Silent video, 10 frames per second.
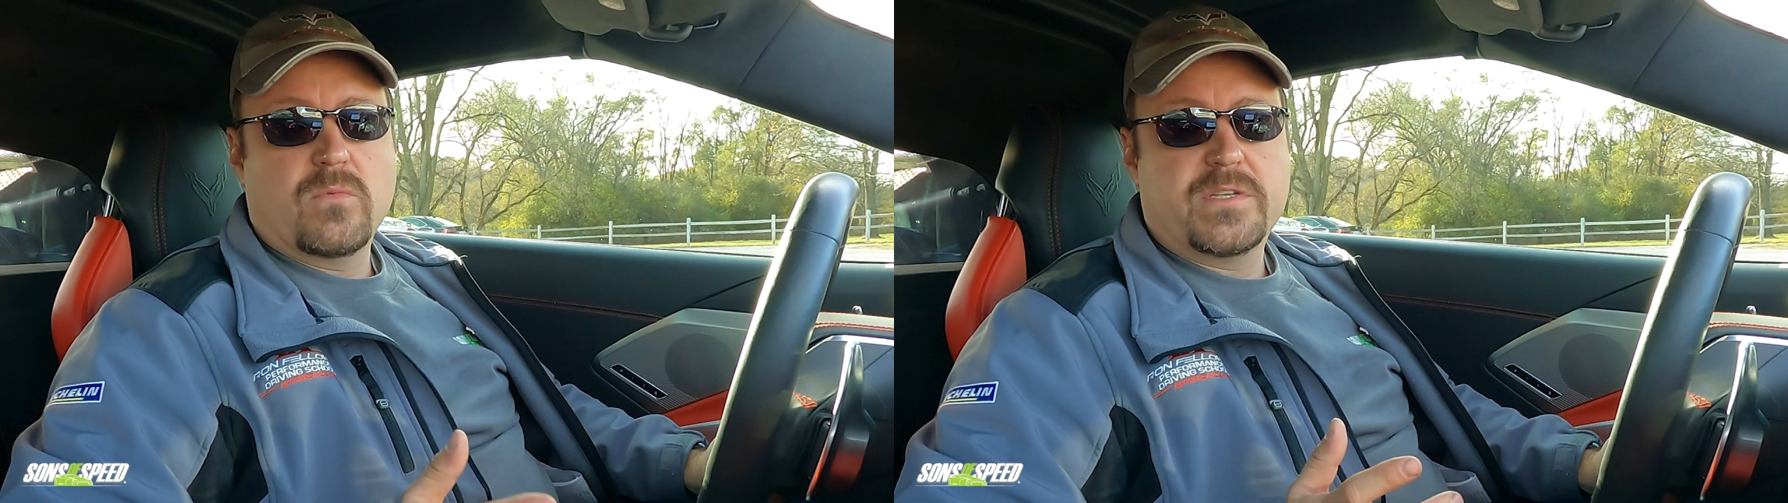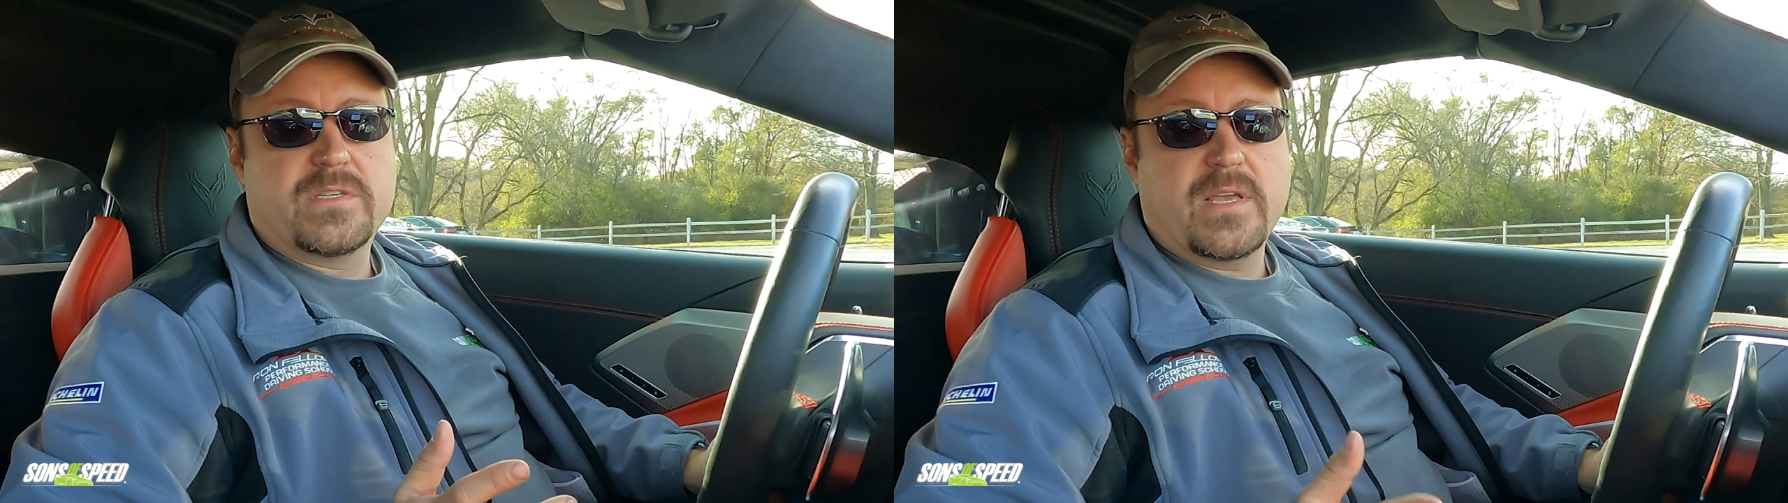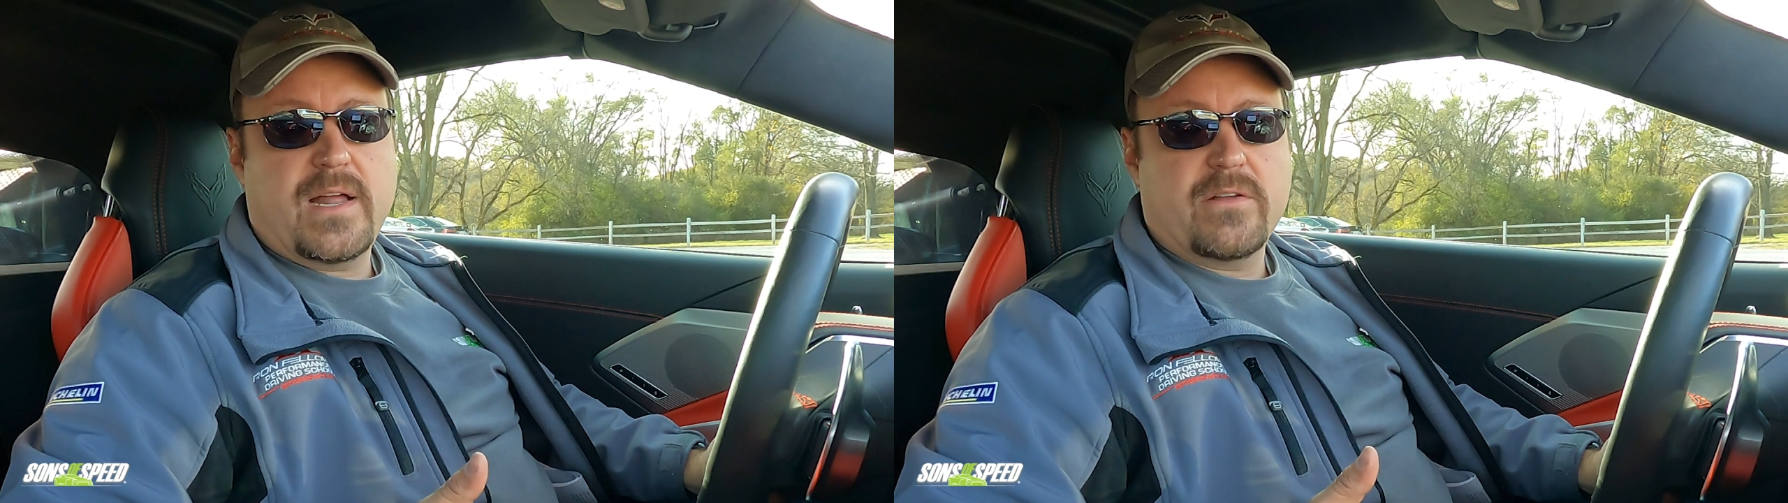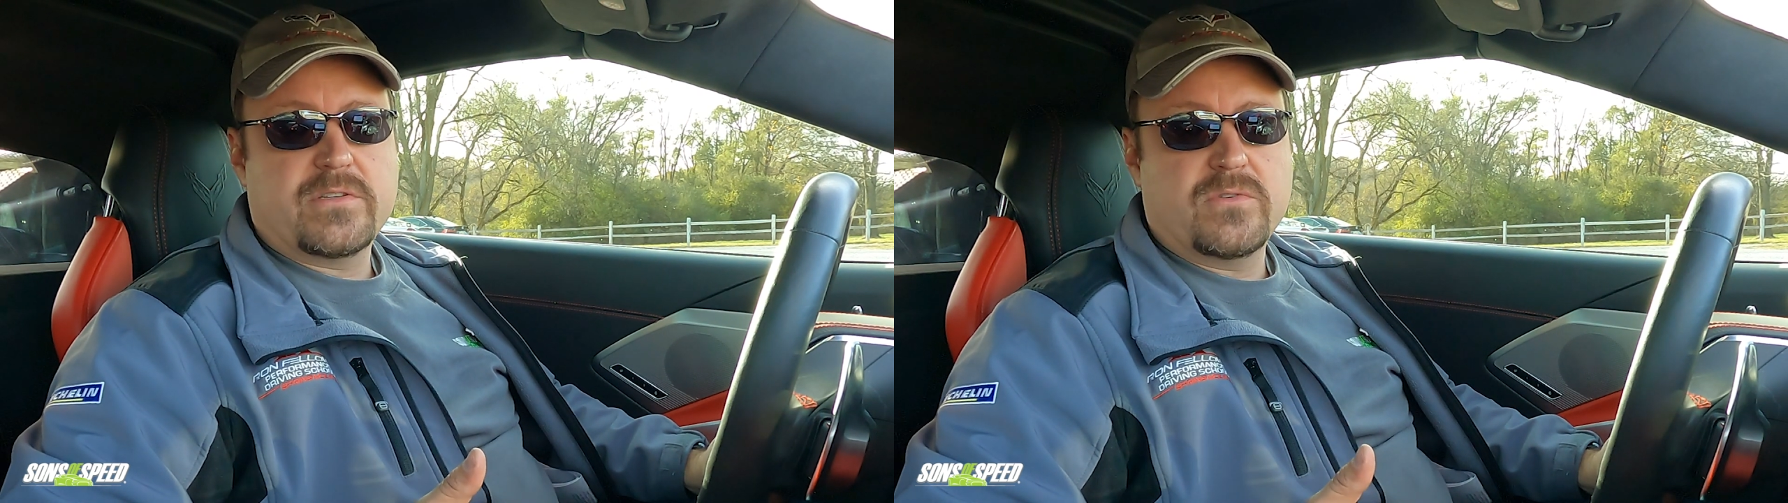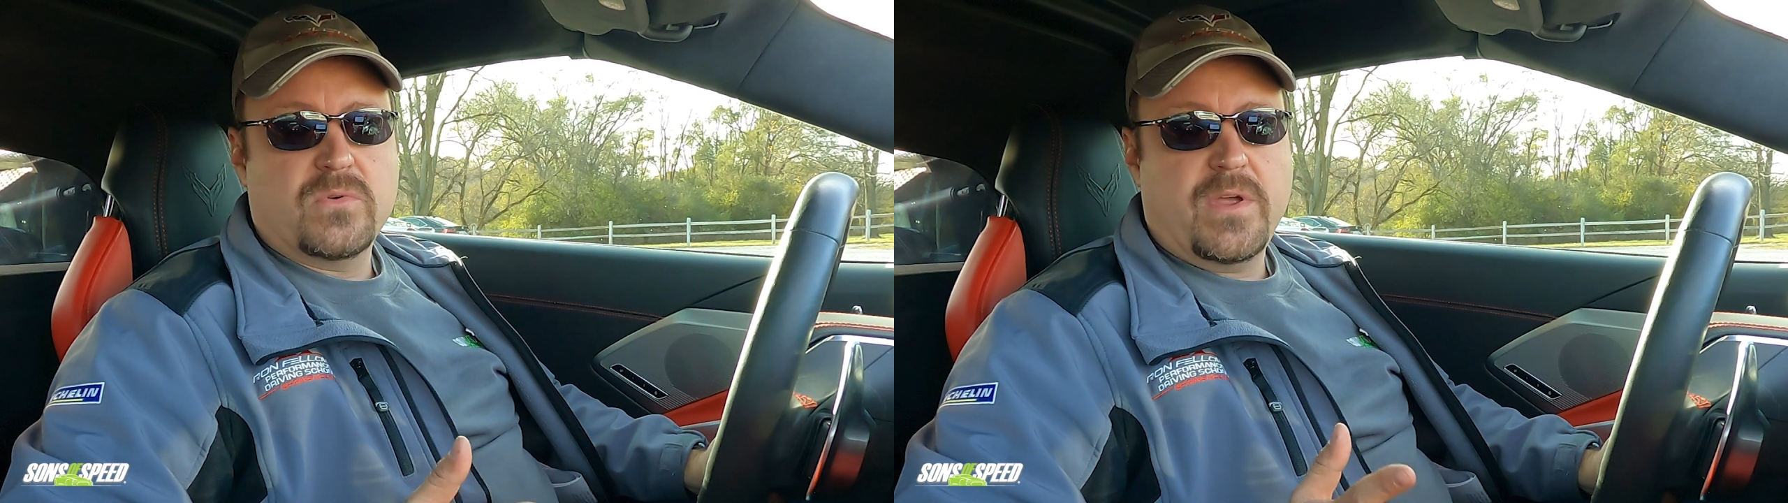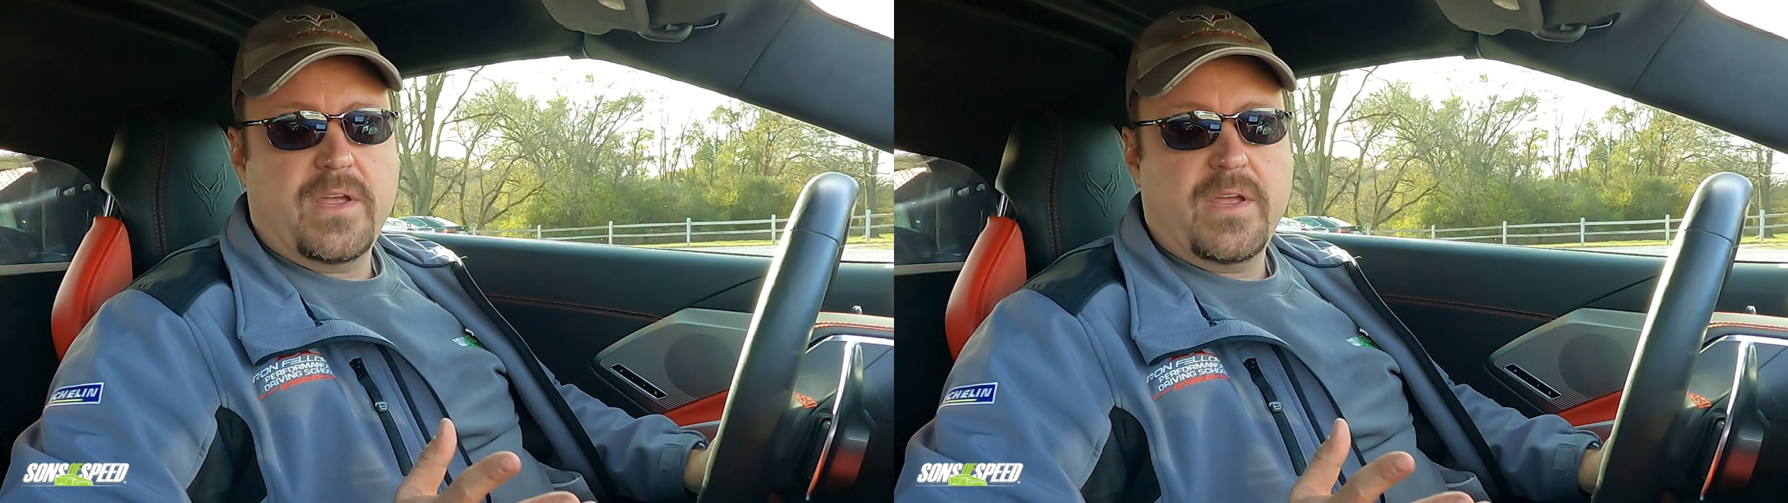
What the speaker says: we set out to